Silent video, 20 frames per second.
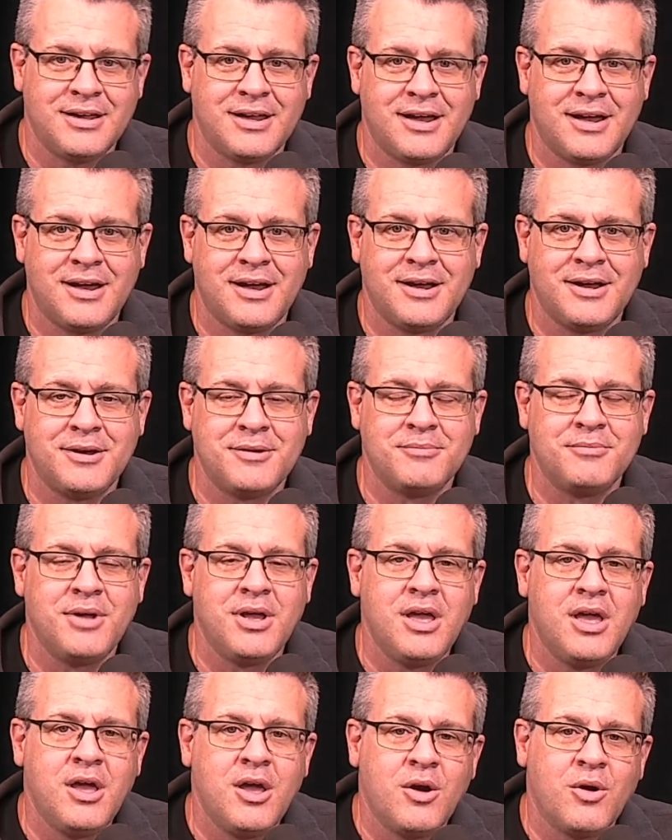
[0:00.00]

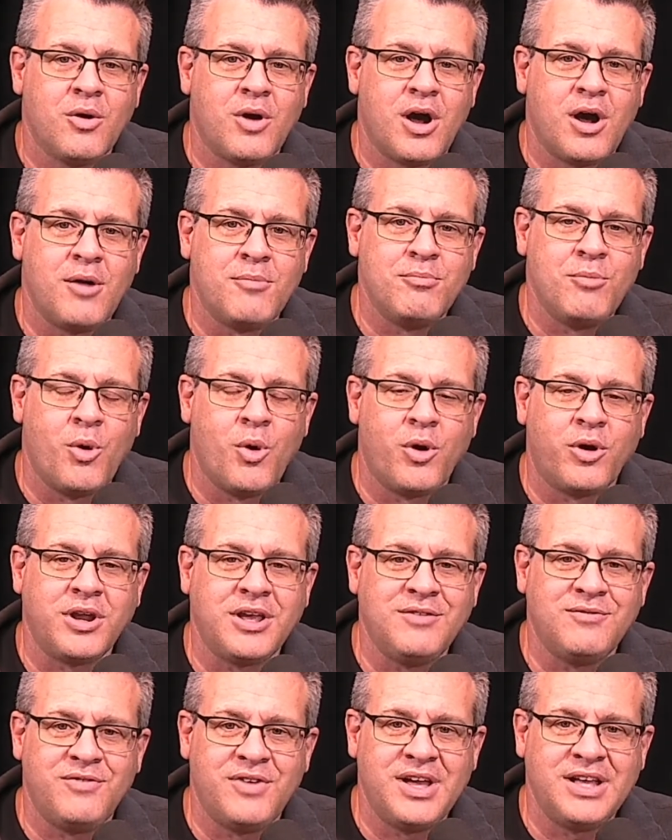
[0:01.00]
more
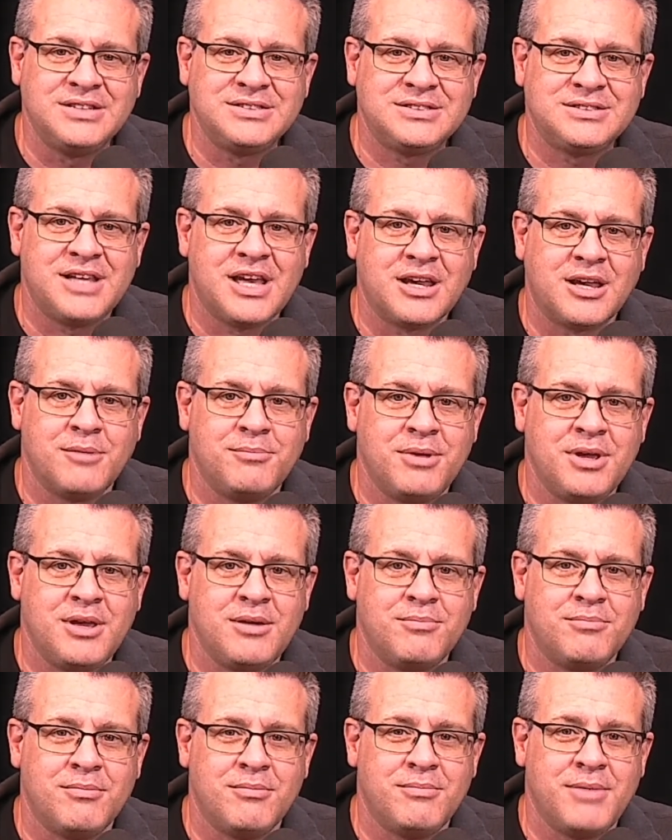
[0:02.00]
events that could
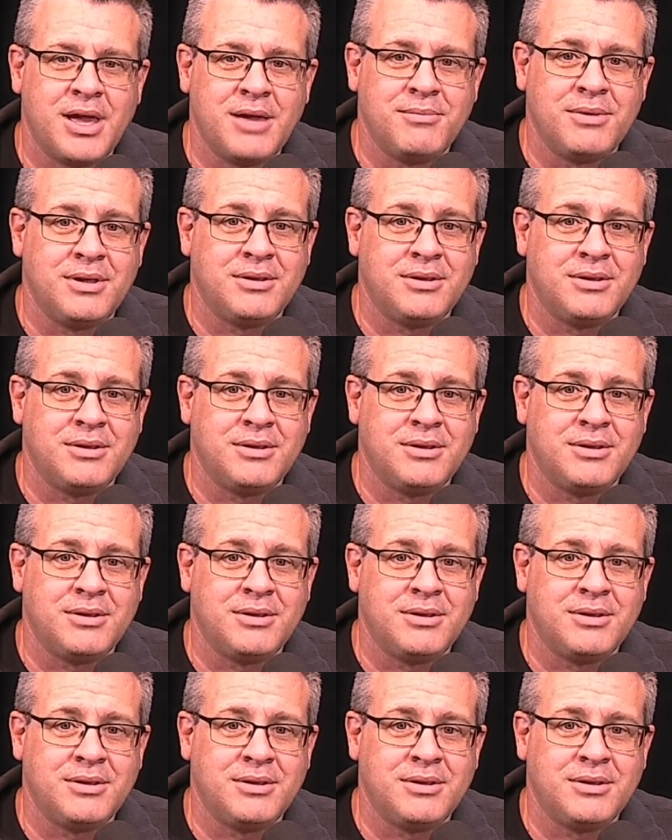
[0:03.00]
be maybe